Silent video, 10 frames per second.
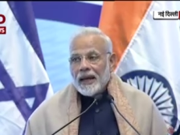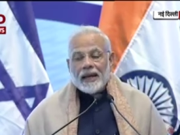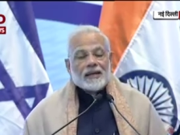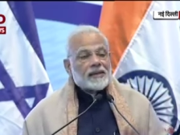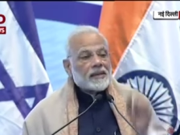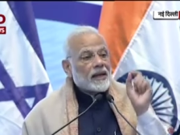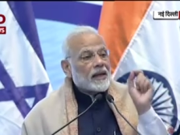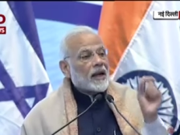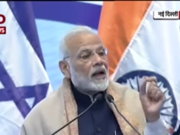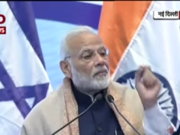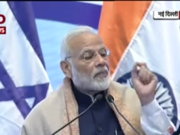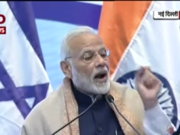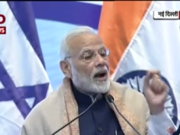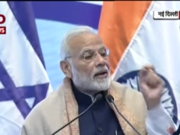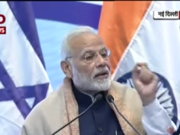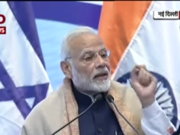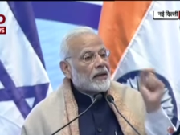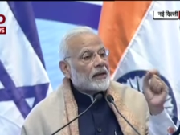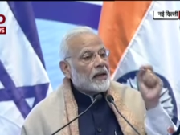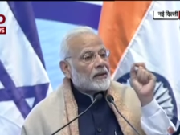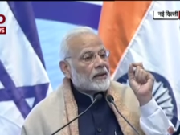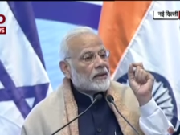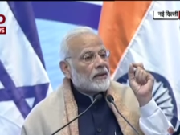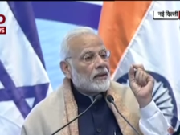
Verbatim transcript: in single brand retail con